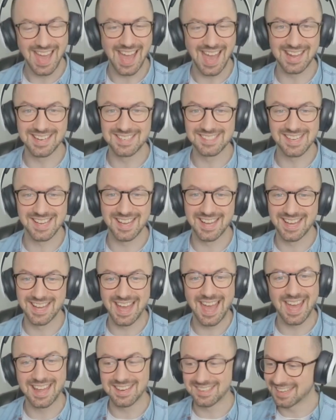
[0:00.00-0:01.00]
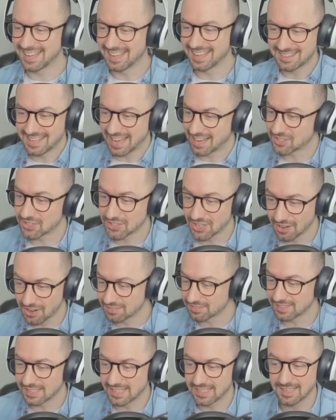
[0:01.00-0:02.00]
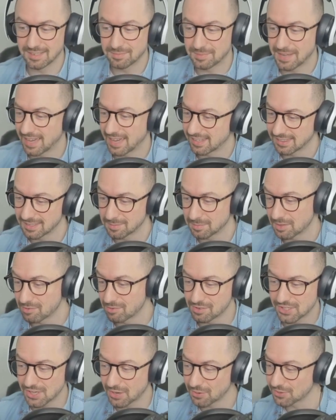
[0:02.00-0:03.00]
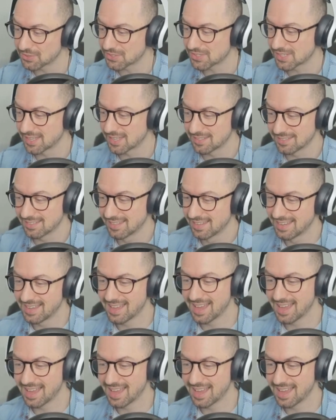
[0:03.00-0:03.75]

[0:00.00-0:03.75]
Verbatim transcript: and uh, and and that should hopefully end up getting them the results and.